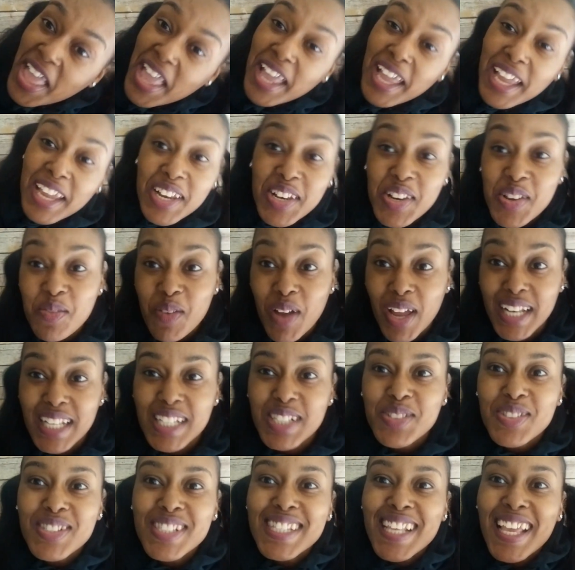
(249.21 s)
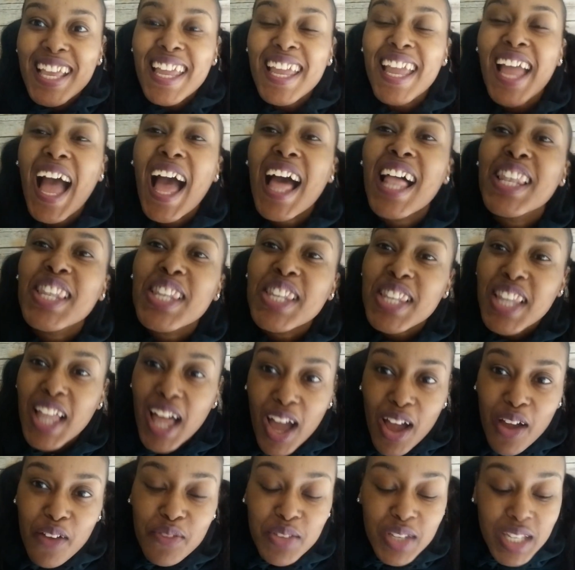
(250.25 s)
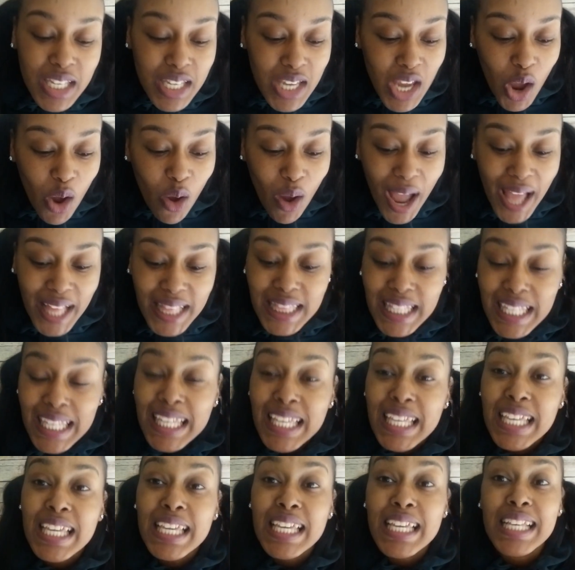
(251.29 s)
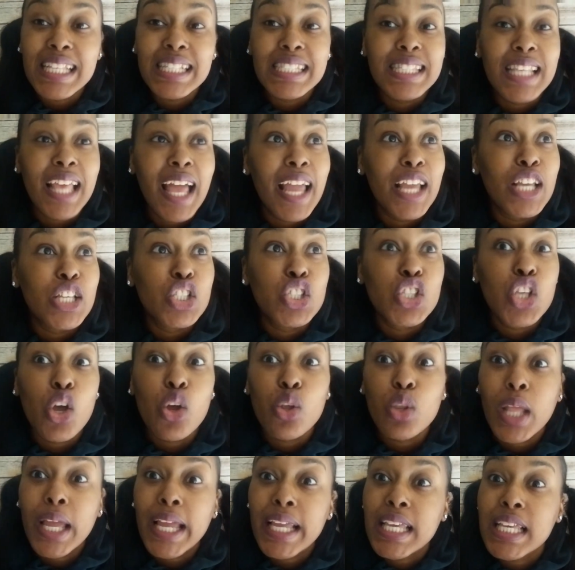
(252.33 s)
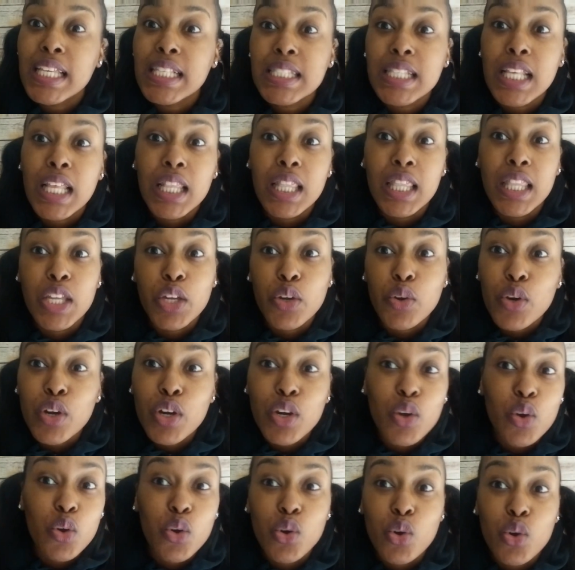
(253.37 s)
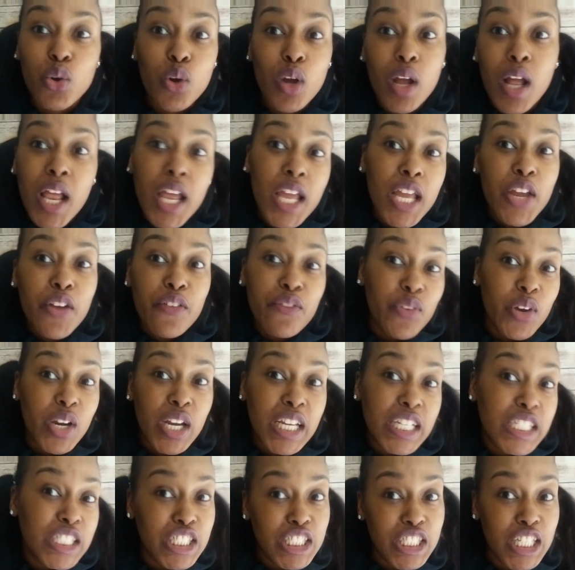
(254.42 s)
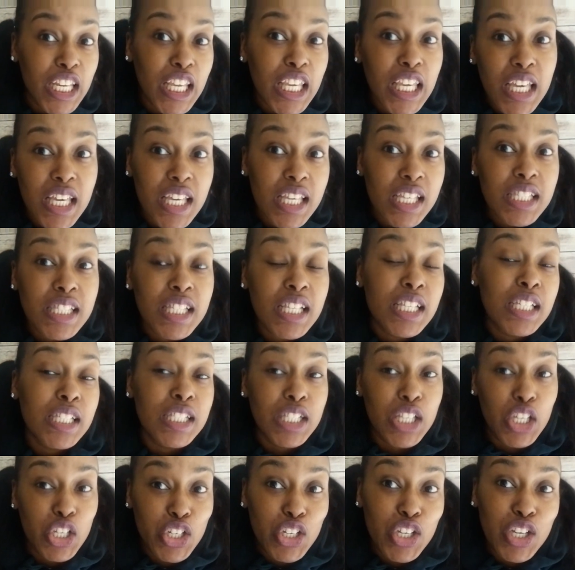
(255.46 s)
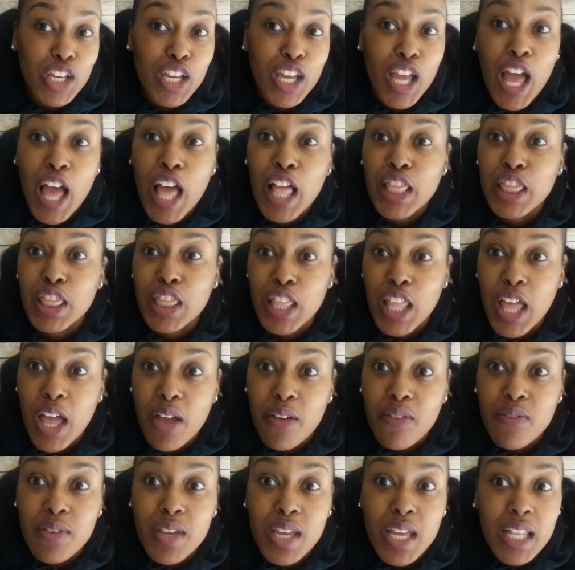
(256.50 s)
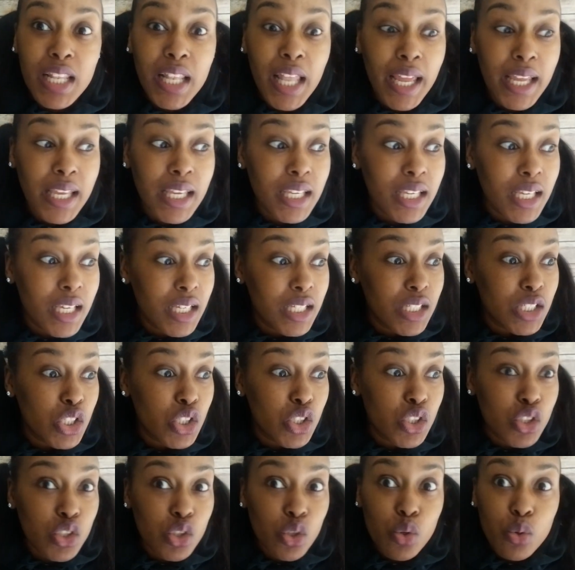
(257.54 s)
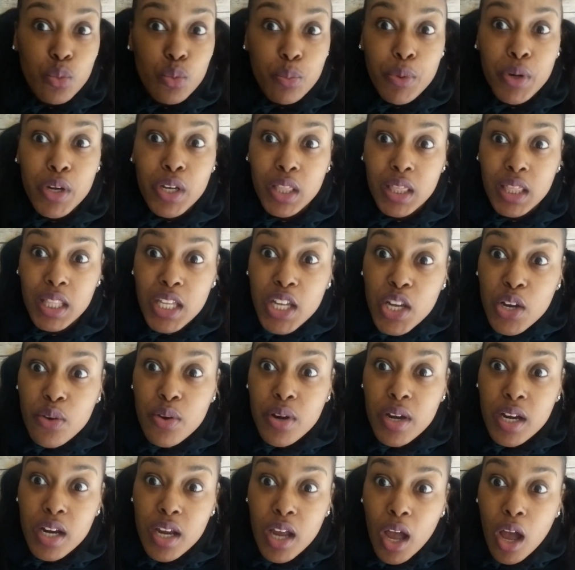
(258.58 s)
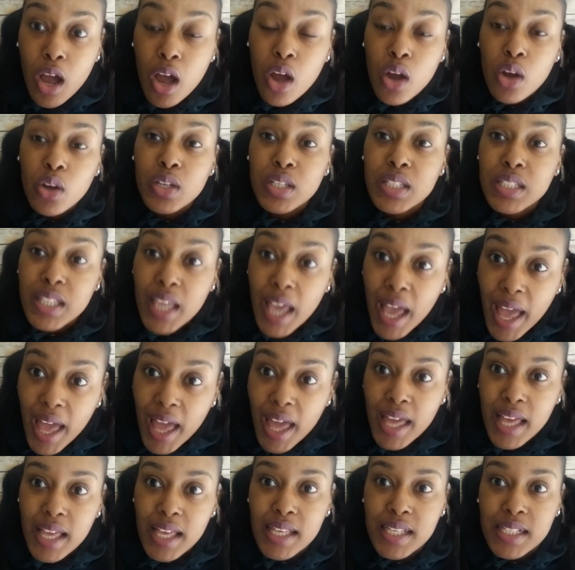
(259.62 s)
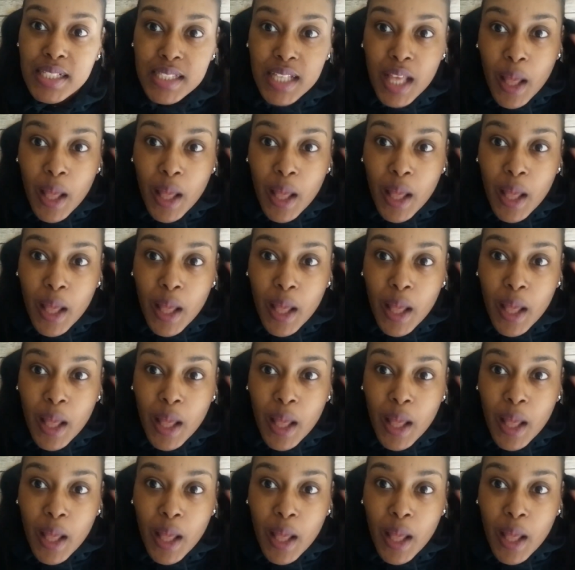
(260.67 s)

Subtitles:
Anyway, this is a hit. I love EO. I think he is like so, like, his lyrical freaking genius is good. I love it. Like, he is super lyrical. Yes.